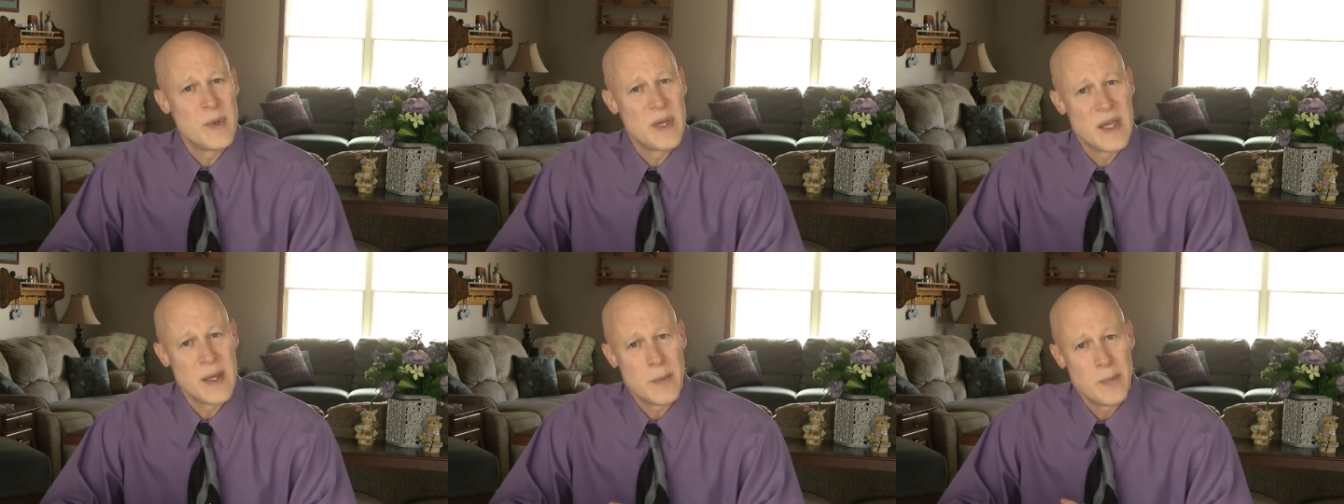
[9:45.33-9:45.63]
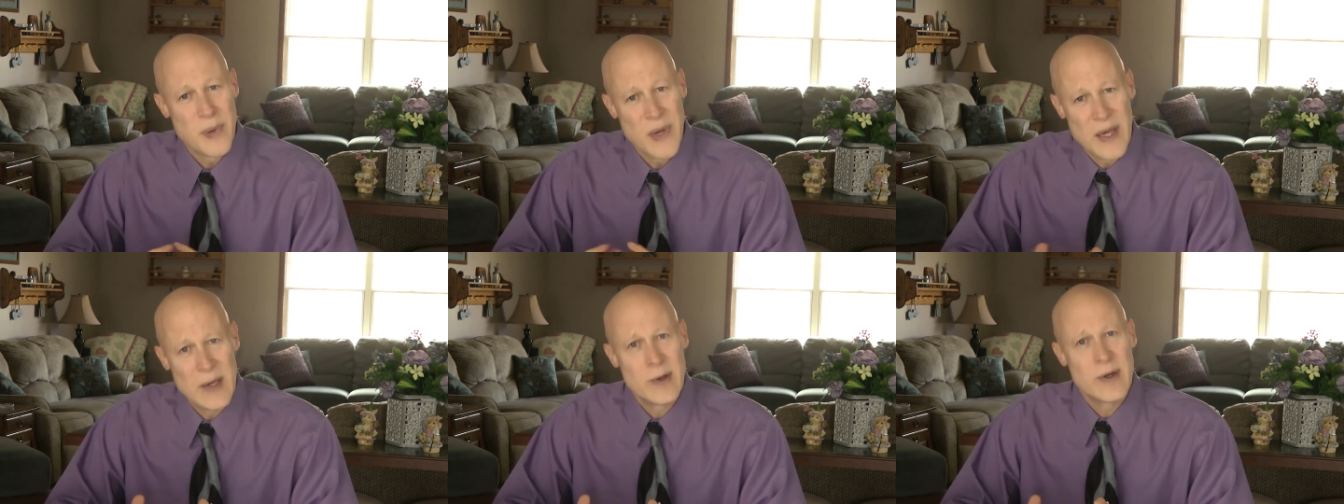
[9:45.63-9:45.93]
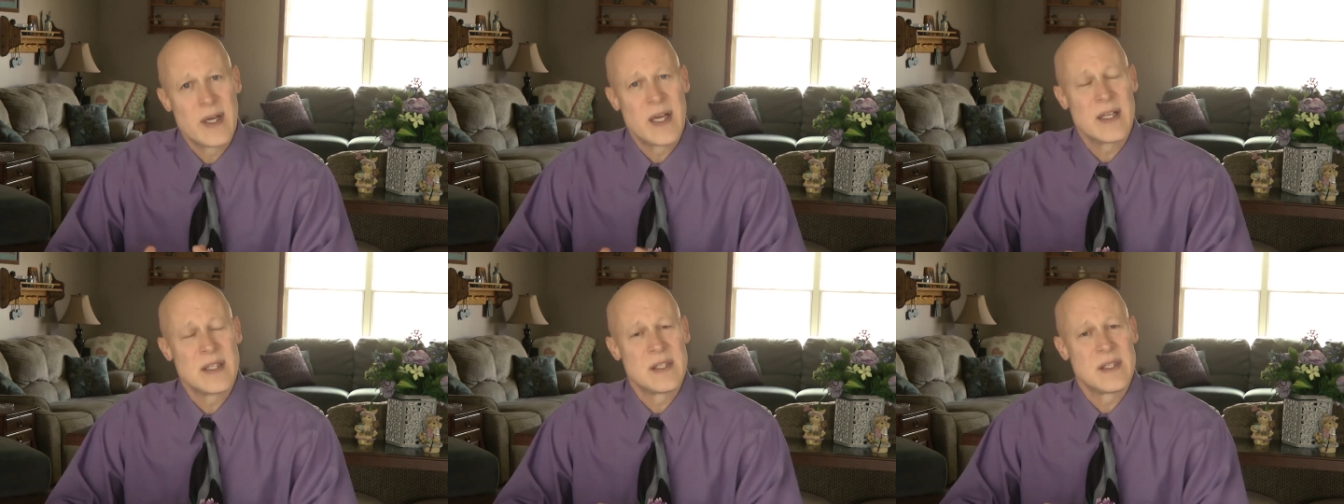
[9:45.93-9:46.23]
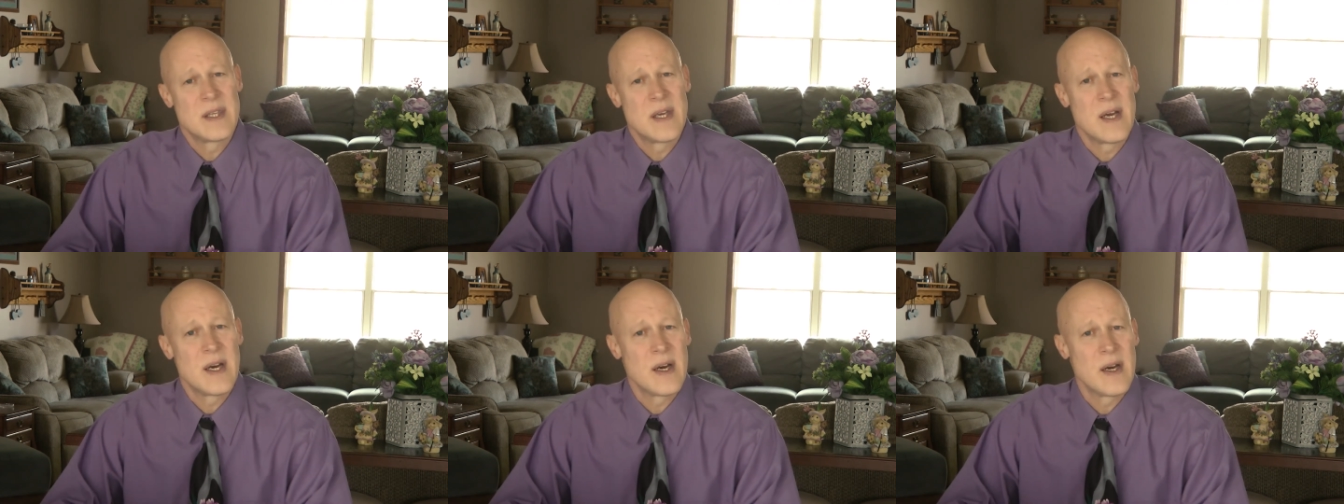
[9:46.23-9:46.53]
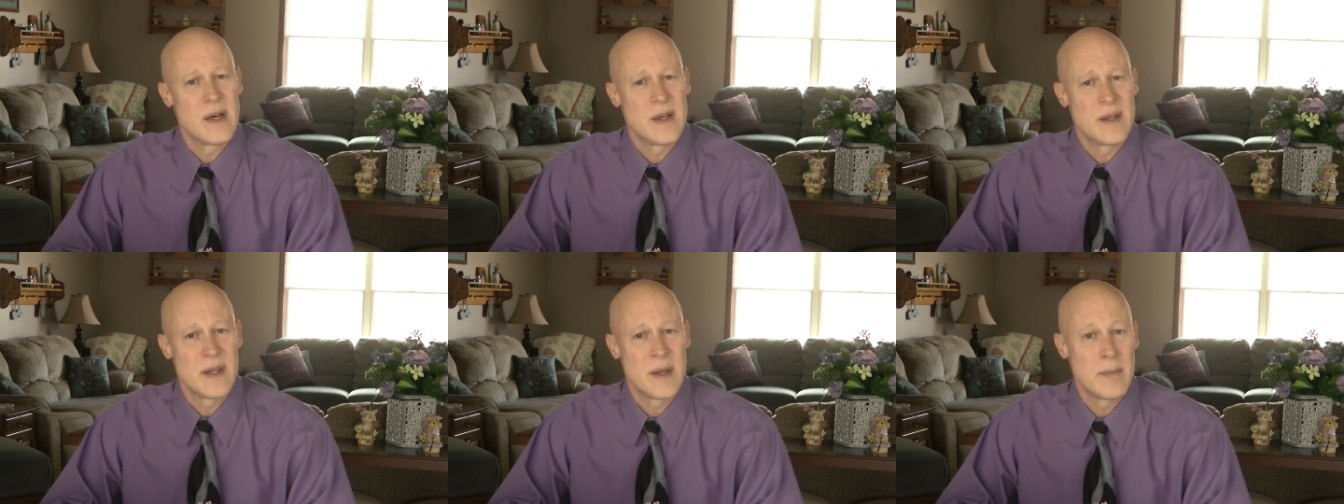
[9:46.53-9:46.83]
and then Peter gets
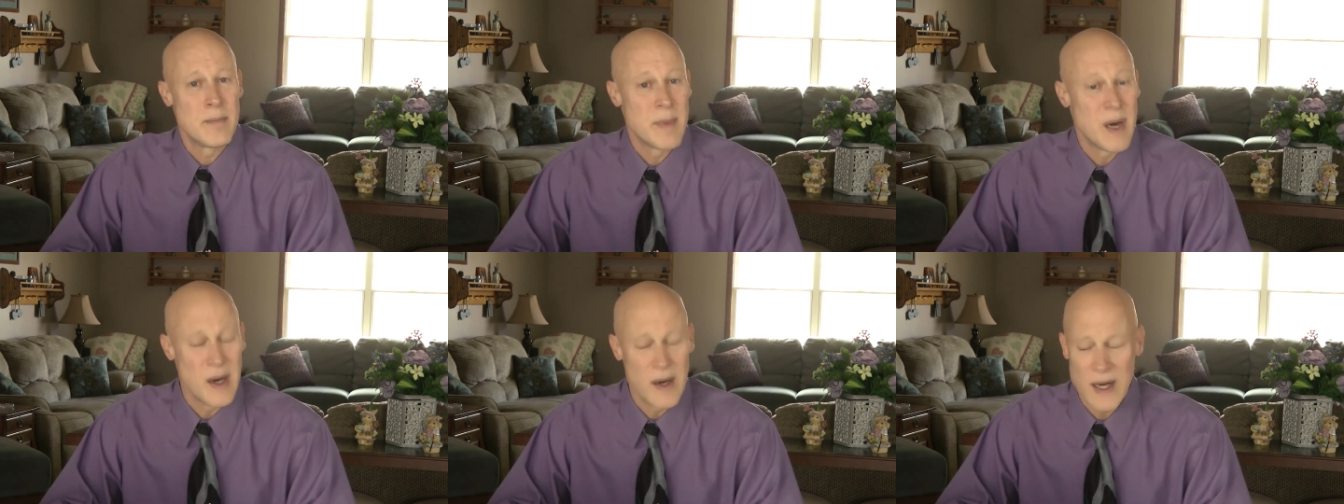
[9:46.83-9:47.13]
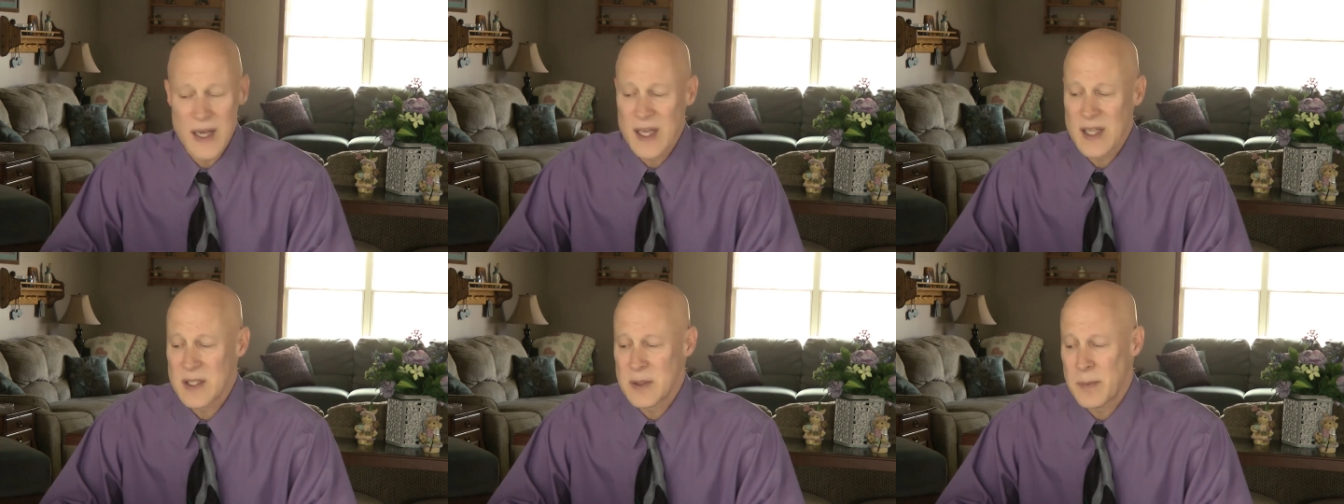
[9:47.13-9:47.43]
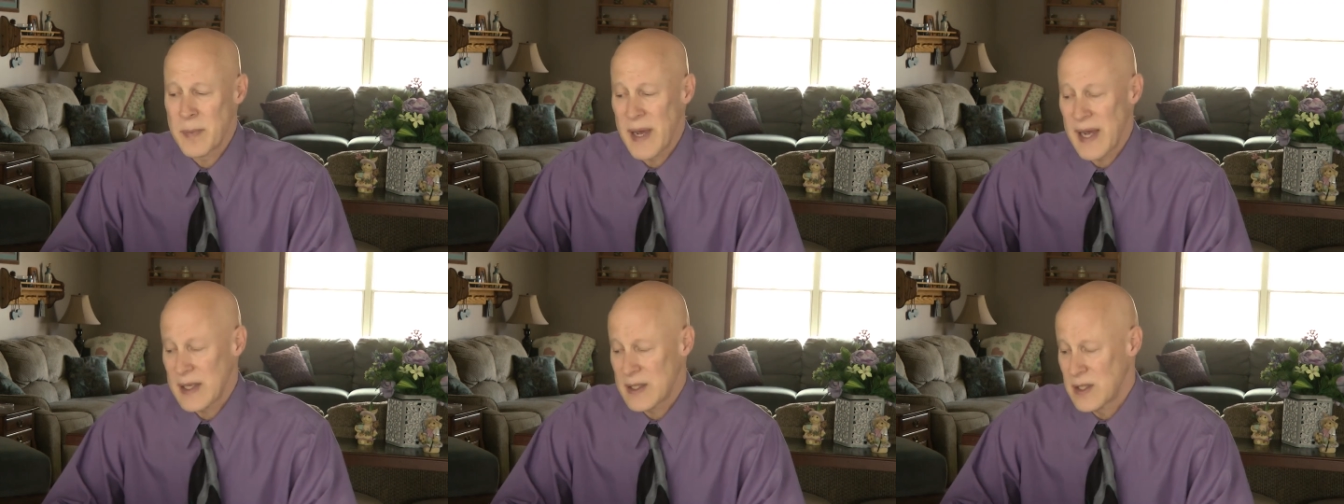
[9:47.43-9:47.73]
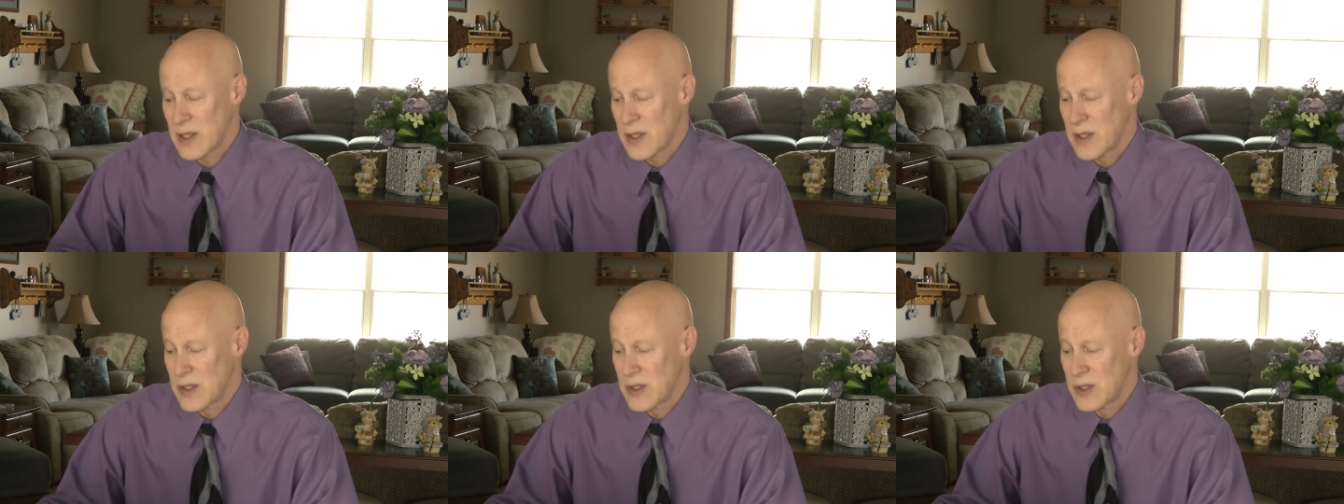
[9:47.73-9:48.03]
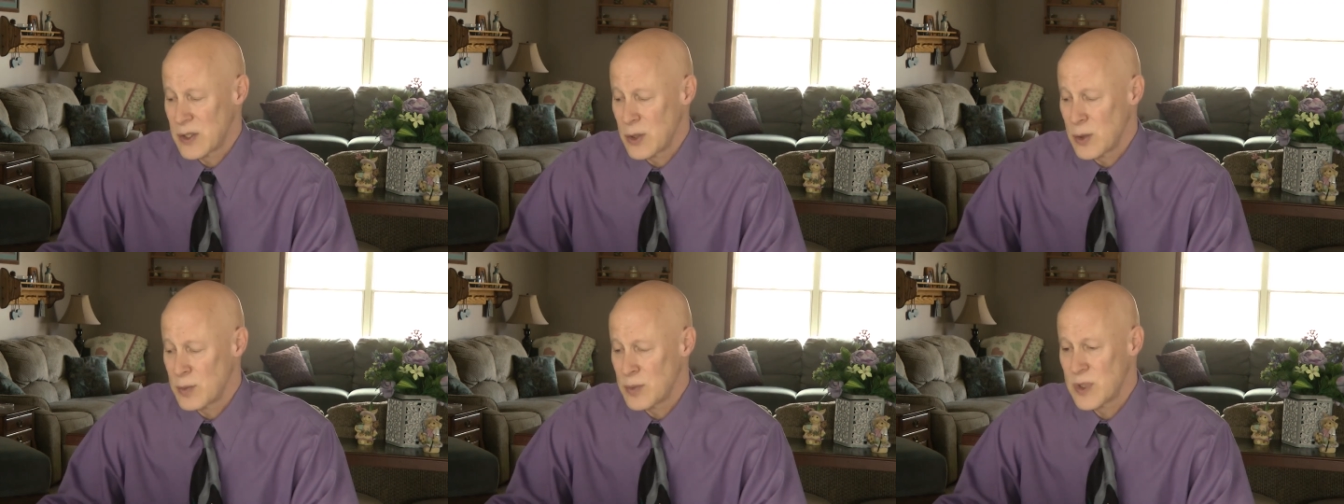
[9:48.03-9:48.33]
there, and then Mary gets back to the
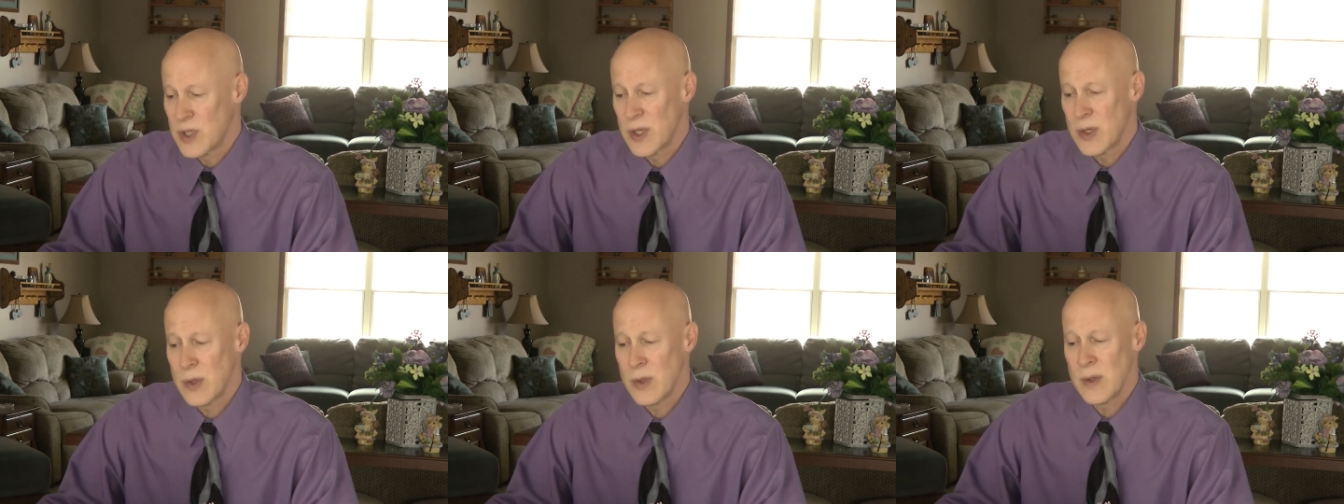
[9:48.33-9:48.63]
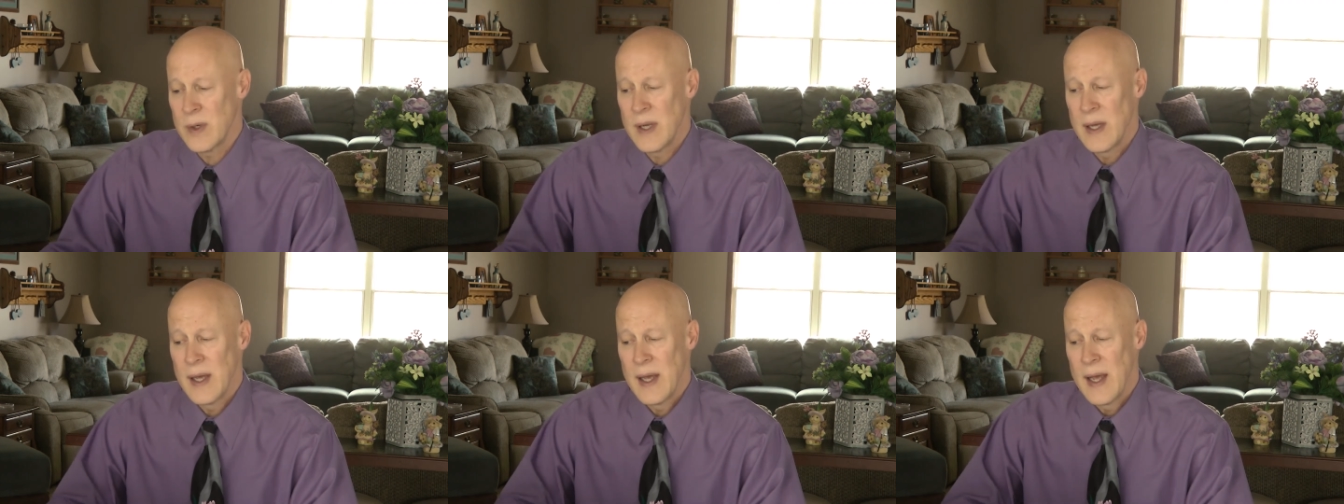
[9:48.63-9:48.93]
tomb too.